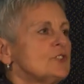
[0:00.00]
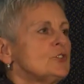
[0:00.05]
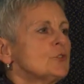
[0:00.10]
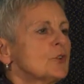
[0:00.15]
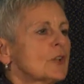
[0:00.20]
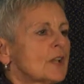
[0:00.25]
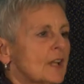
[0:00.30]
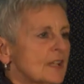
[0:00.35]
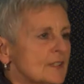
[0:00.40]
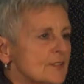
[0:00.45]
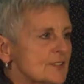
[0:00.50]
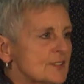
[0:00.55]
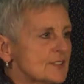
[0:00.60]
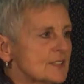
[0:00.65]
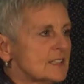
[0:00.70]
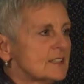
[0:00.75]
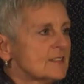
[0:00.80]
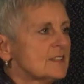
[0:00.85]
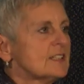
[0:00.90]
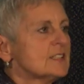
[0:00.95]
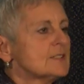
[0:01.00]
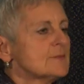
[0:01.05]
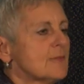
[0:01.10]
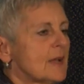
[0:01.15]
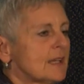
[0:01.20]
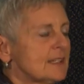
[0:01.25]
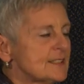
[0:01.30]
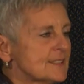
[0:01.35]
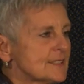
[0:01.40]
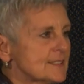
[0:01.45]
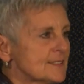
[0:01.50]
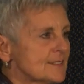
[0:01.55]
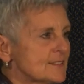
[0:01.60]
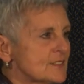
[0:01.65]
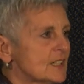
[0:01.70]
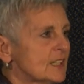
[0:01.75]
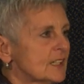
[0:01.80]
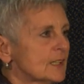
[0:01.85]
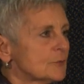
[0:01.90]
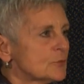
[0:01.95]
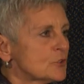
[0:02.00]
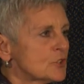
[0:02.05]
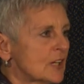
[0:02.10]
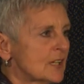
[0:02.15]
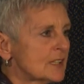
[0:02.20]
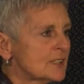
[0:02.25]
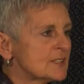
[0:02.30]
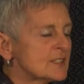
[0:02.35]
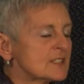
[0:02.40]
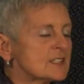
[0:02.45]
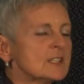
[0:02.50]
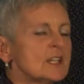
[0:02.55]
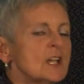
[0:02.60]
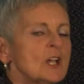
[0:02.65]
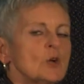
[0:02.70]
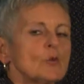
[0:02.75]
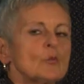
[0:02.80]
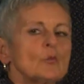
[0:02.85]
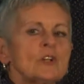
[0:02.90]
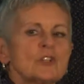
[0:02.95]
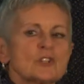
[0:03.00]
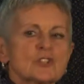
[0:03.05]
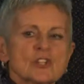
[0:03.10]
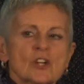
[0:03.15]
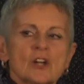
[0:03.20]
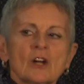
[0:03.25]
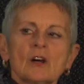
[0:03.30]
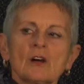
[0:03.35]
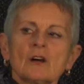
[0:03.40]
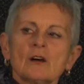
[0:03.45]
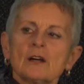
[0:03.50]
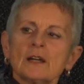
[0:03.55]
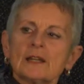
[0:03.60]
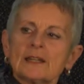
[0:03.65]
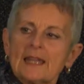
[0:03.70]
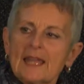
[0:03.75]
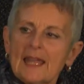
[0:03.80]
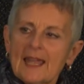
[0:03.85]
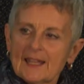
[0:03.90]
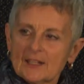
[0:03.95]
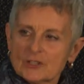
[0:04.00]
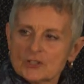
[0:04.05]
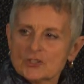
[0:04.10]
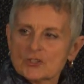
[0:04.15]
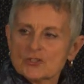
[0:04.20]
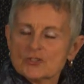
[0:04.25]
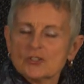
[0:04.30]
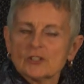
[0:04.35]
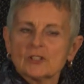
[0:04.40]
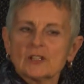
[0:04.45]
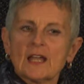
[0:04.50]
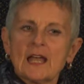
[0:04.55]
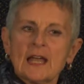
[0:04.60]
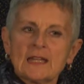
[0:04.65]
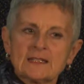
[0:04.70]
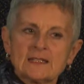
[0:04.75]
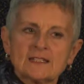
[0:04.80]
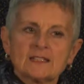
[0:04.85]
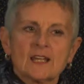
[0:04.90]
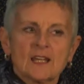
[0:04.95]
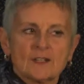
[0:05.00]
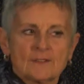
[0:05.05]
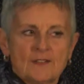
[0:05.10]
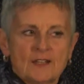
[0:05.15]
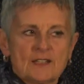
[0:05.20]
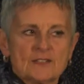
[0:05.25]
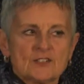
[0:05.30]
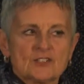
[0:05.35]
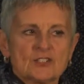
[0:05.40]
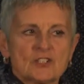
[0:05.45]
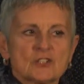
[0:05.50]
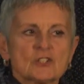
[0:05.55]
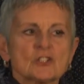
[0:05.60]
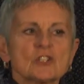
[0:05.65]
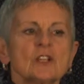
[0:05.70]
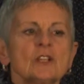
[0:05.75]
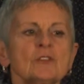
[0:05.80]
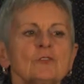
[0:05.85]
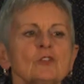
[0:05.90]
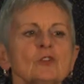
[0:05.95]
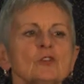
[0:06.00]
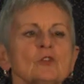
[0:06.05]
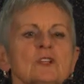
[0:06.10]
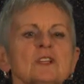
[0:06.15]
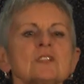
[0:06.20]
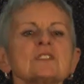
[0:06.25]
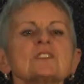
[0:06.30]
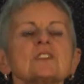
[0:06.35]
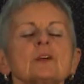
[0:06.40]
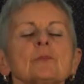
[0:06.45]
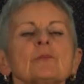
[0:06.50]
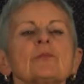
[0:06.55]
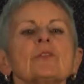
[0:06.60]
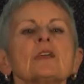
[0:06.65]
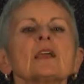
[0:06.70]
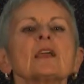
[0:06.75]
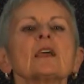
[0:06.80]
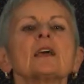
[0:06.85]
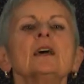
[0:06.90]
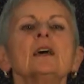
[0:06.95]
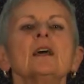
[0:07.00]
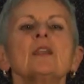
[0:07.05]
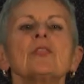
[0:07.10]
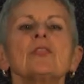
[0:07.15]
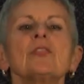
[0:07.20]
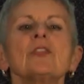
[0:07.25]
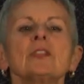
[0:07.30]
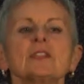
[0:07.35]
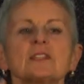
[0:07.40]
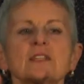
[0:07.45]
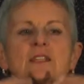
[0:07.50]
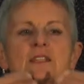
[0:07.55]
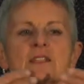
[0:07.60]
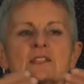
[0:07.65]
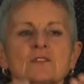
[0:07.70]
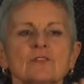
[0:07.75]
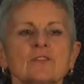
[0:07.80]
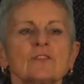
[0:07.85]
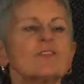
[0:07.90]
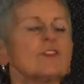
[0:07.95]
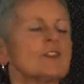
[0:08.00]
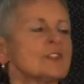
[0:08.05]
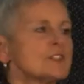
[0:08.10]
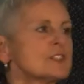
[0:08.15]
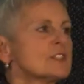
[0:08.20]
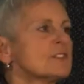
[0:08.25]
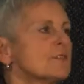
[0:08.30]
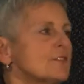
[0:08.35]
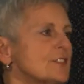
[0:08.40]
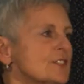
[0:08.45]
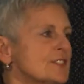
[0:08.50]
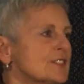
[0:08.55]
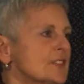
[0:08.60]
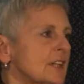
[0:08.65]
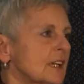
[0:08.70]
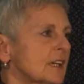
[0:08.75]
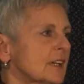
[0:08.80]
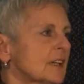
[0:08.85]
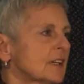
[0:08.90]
you can see these medicine-type chests, which are an extra added advantage if you need something that is in front of the sink.